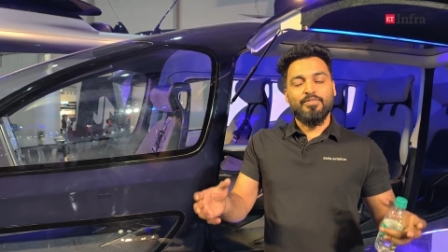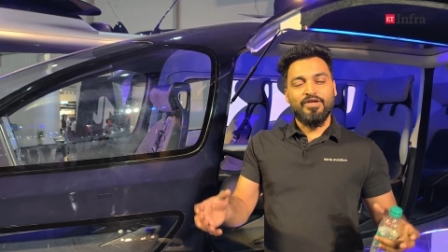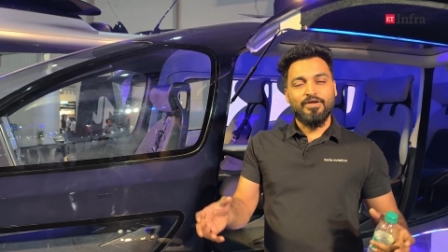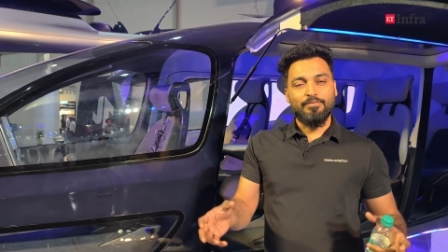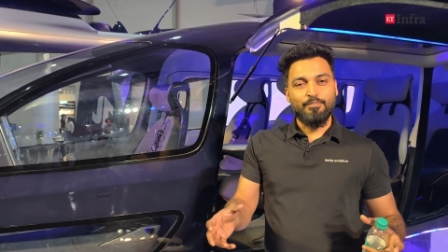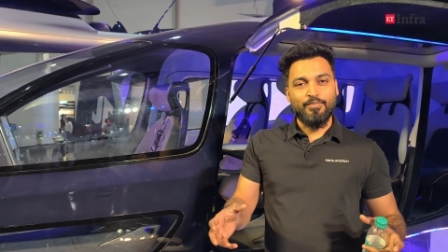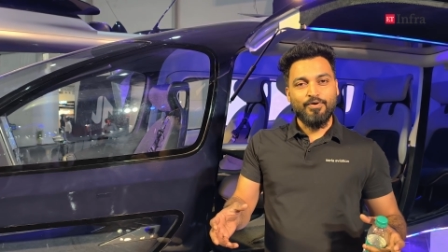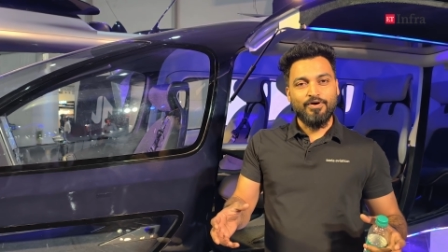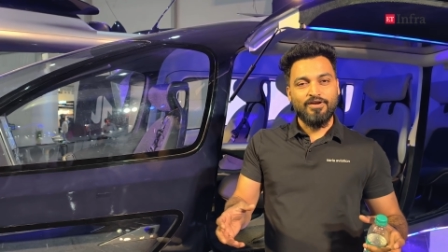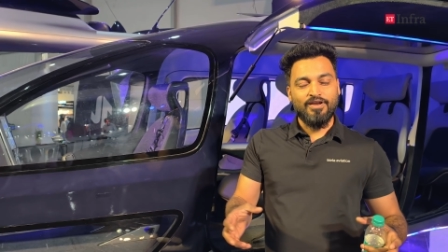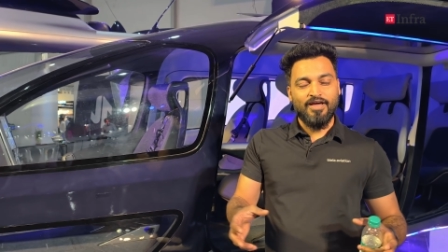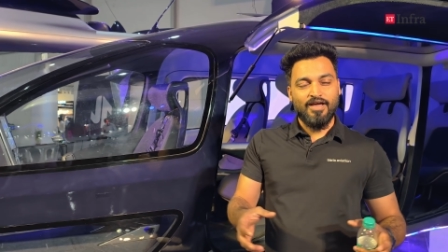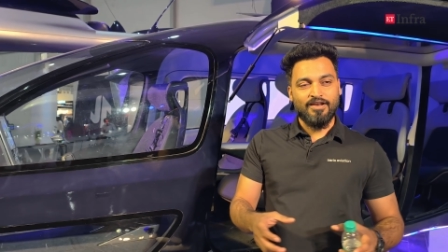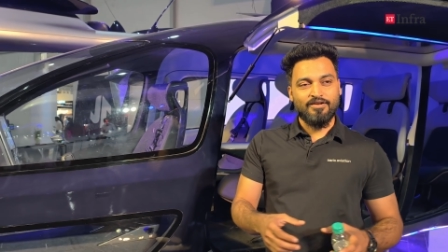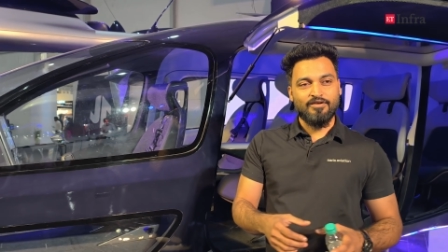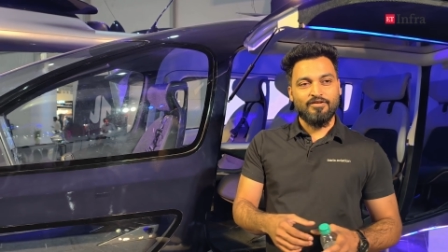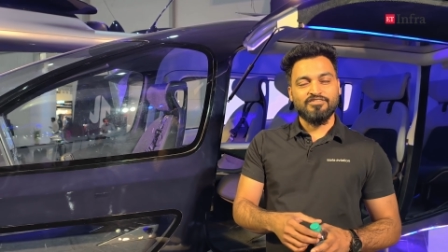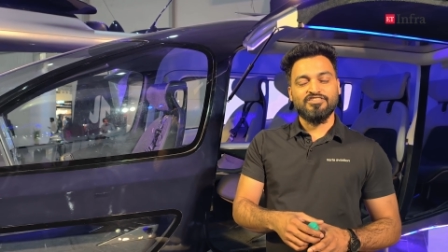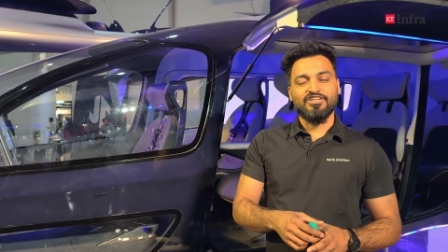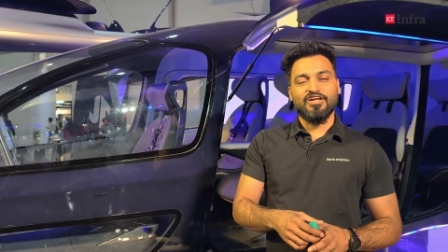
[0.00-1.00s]
people
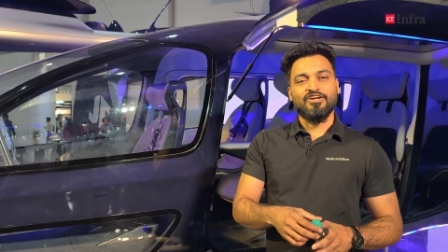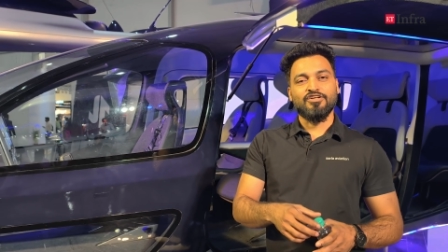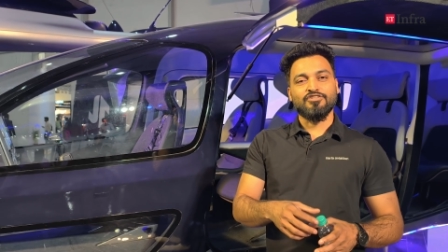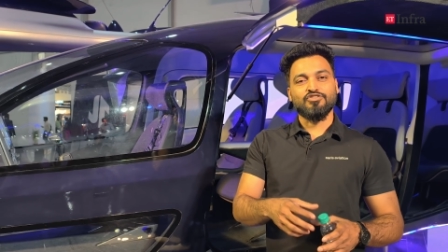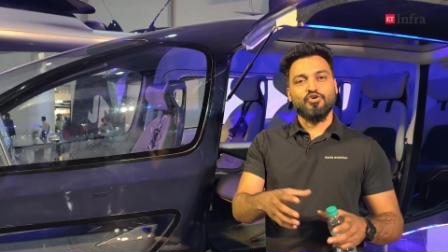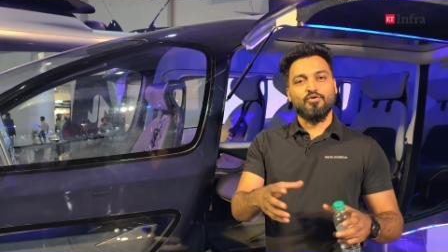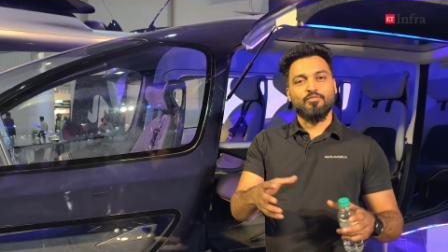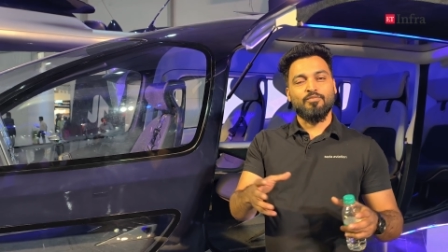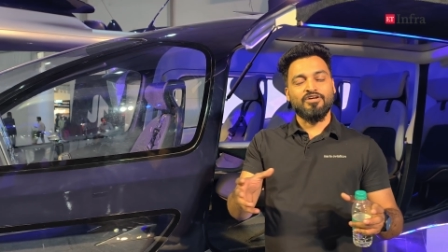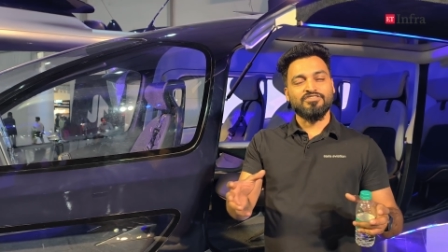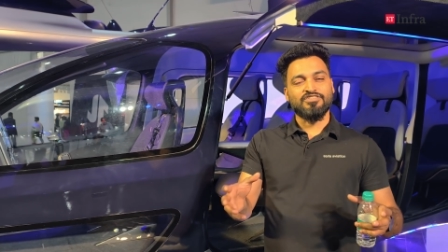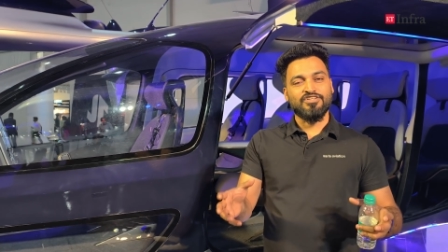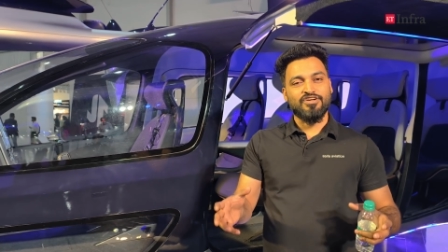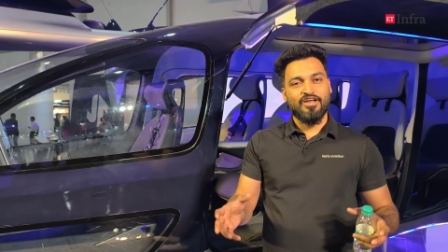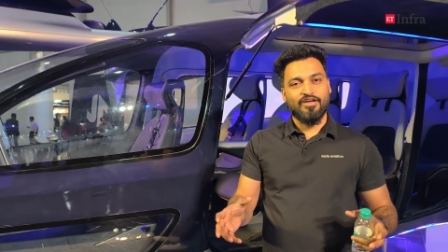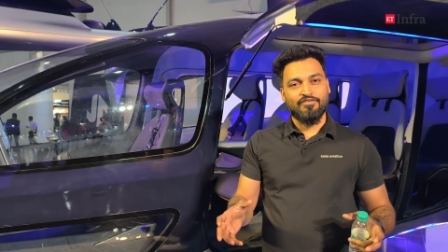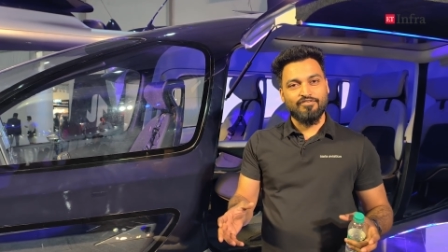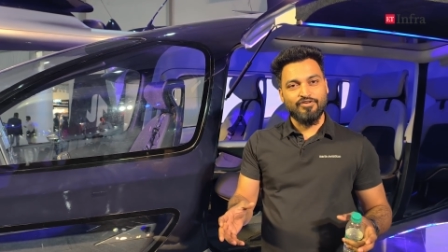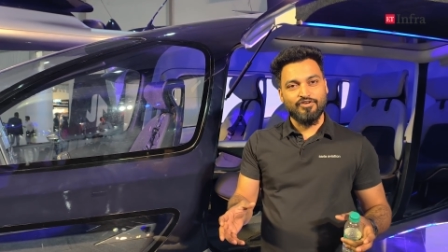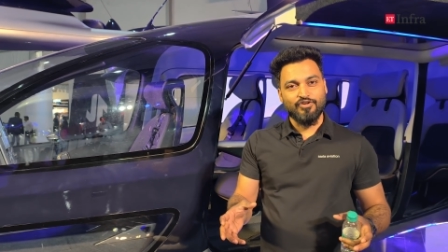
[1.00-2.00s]
and generate so much
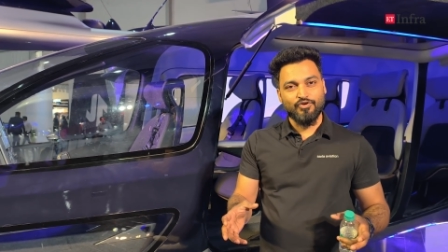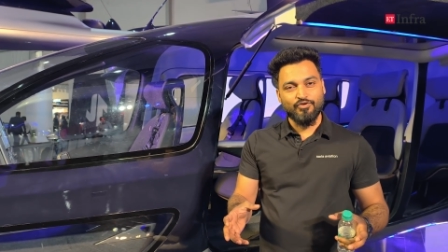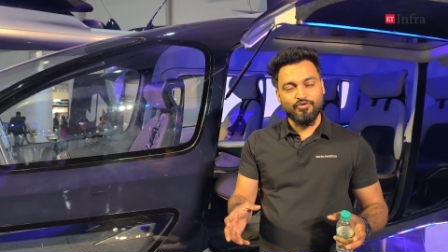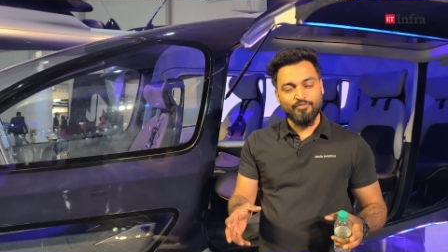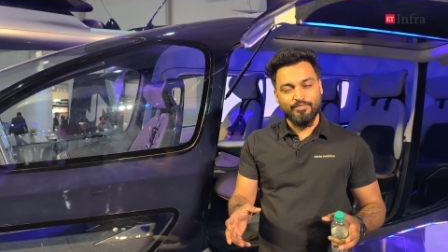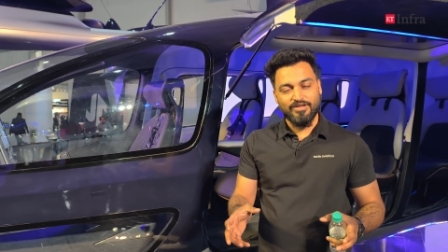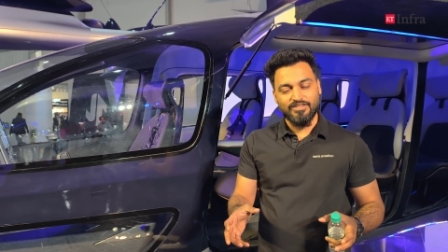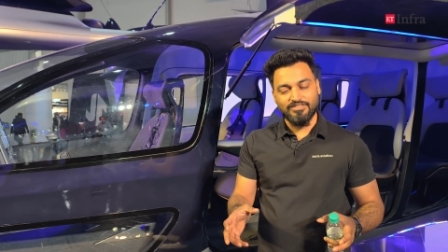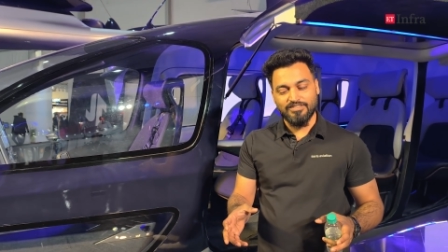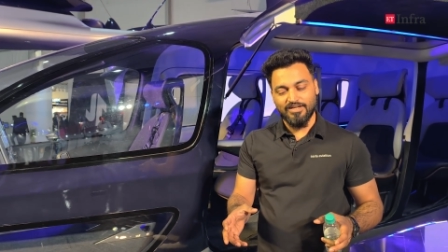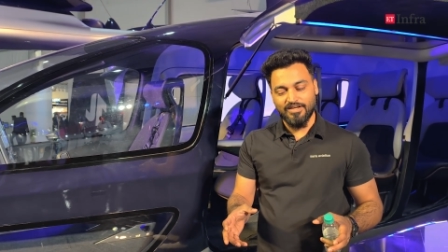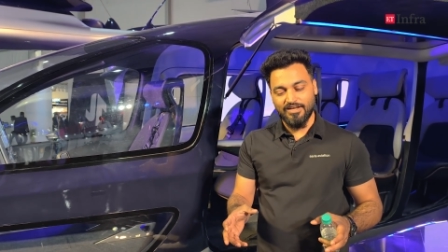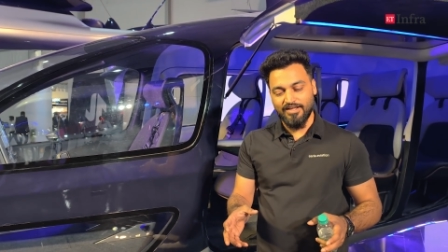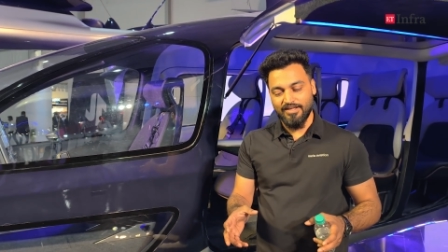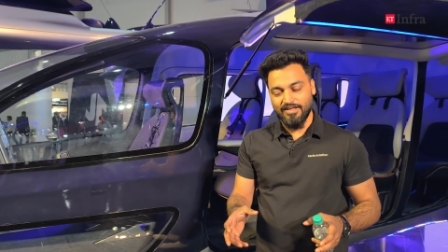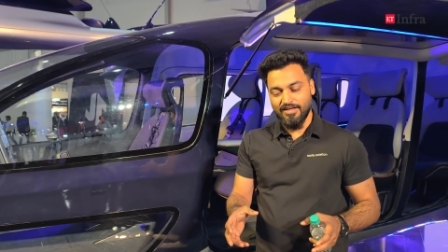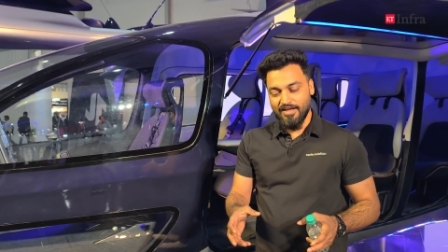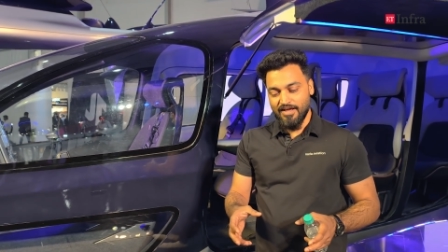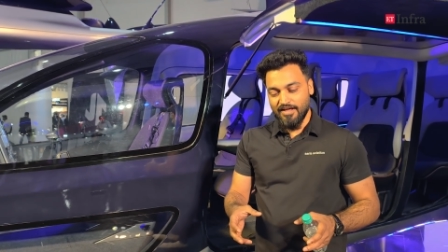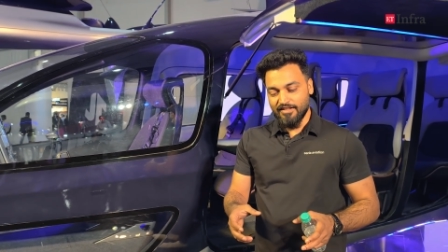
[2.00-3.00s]
revenue
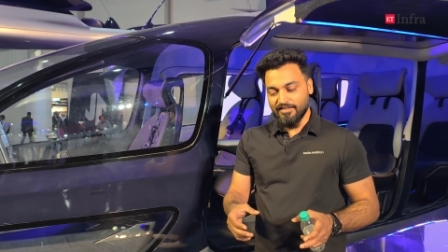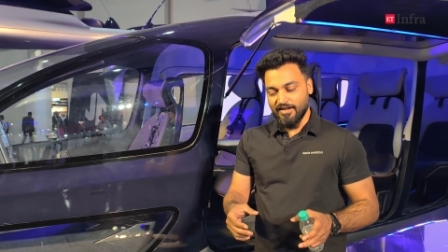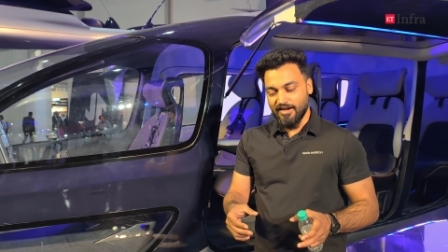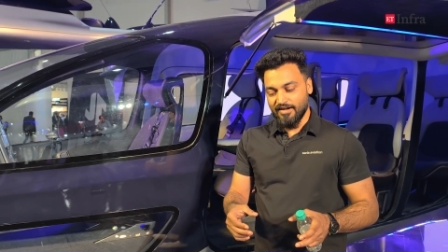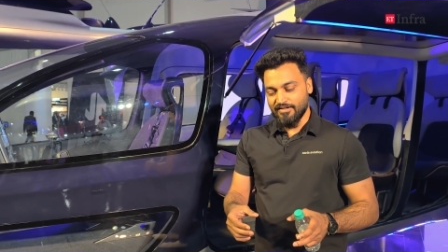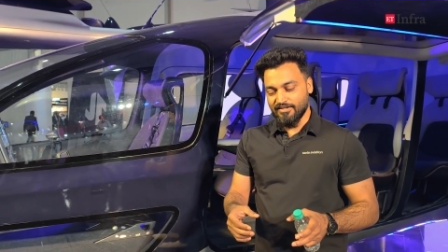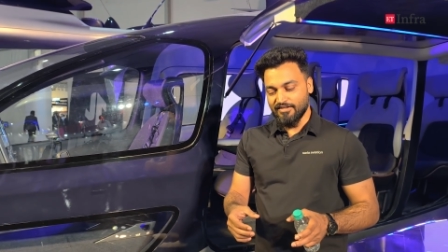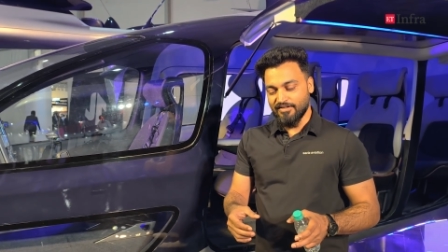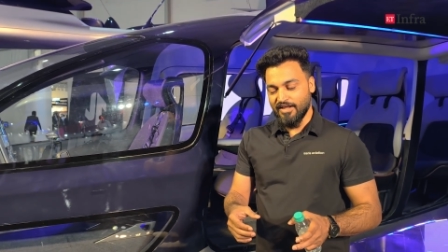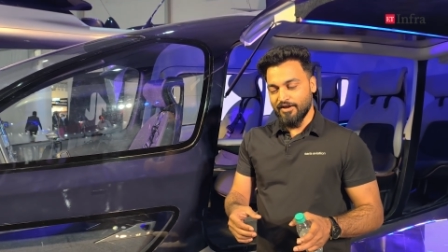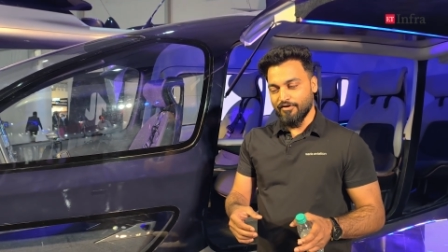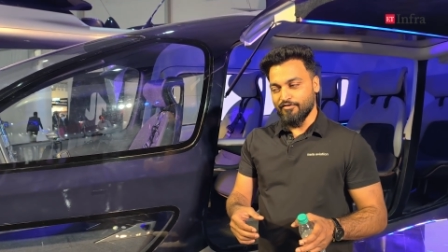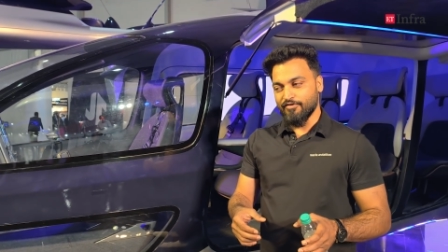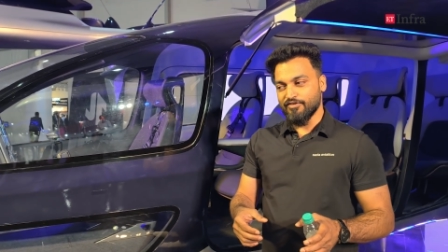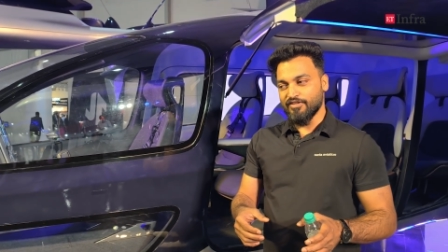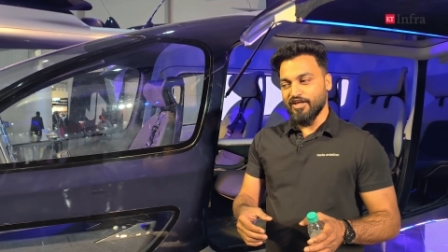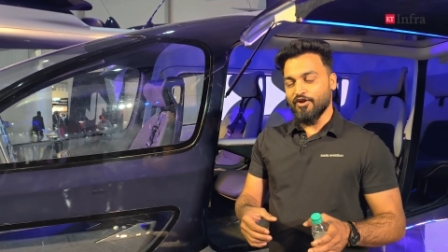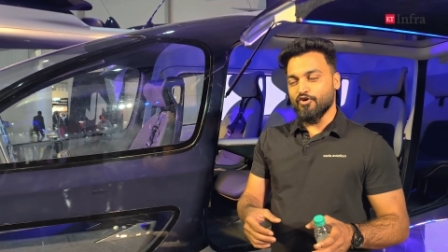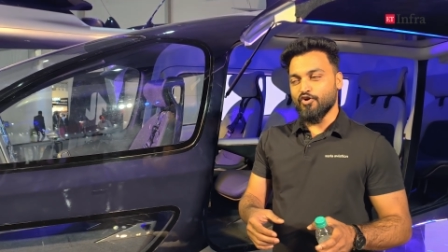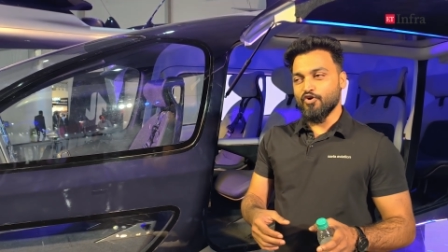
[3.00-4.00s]
basically that
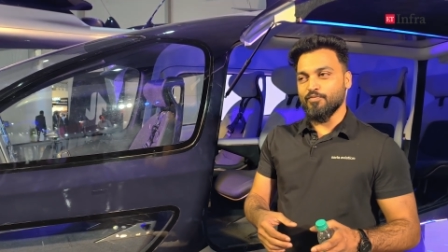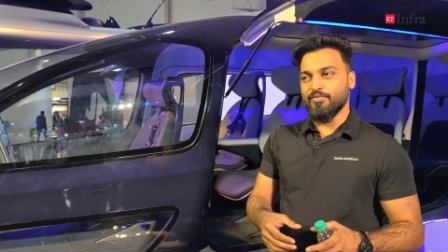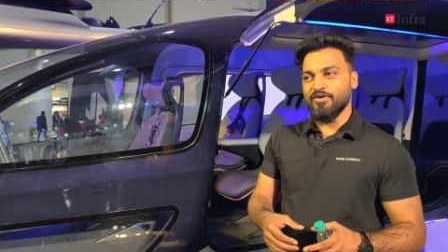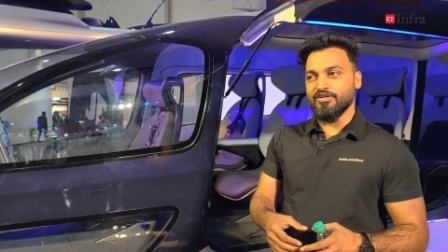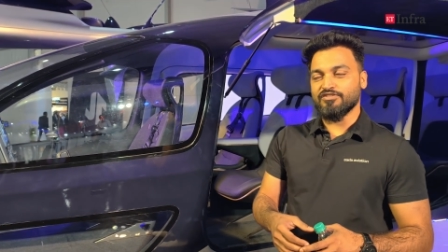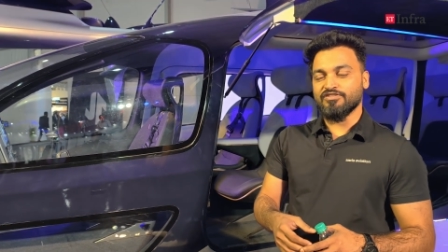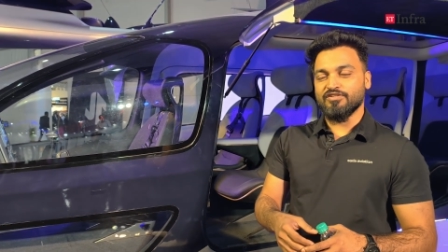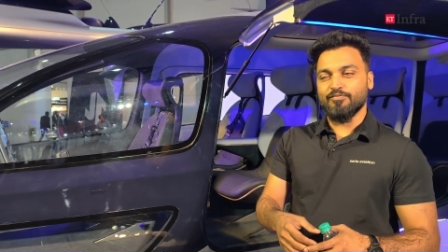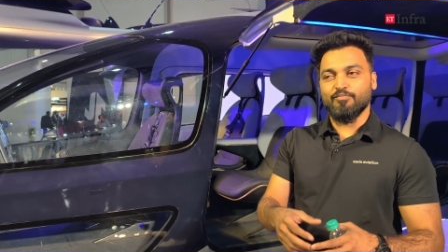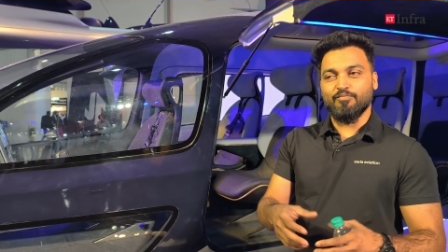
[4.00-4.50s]
there, there could be